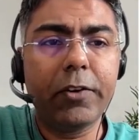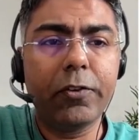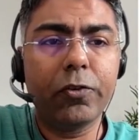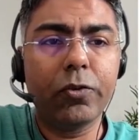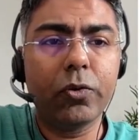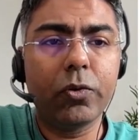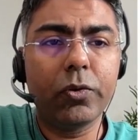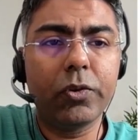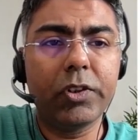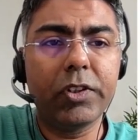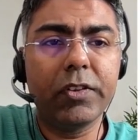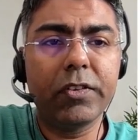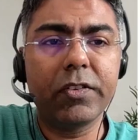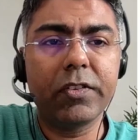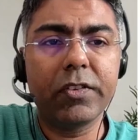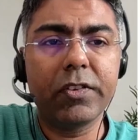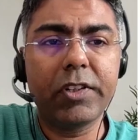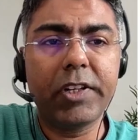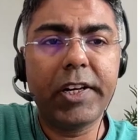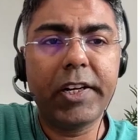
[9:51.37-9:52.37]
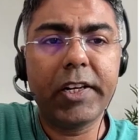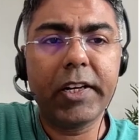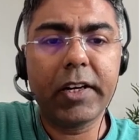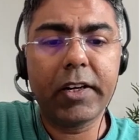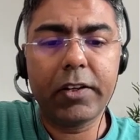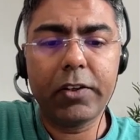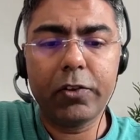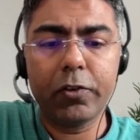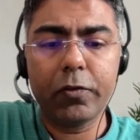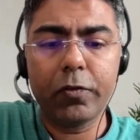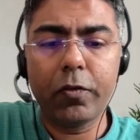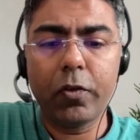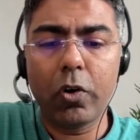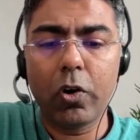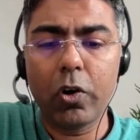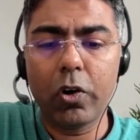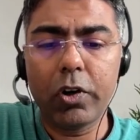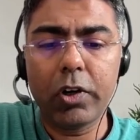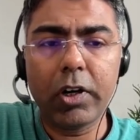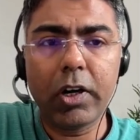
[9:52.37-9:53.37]
So this data is
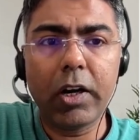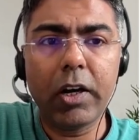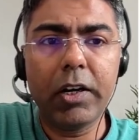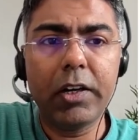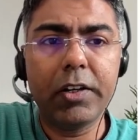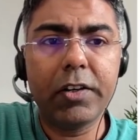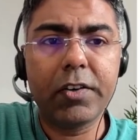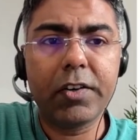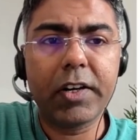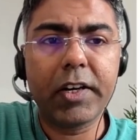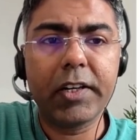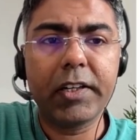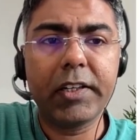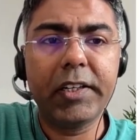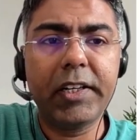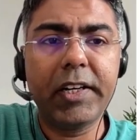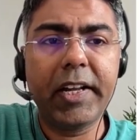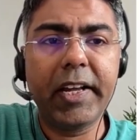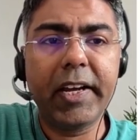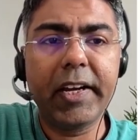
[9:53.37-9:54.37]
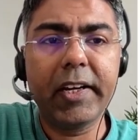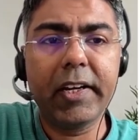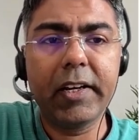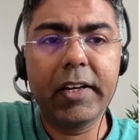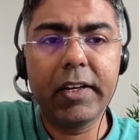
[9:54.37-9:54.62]
for Ultratech,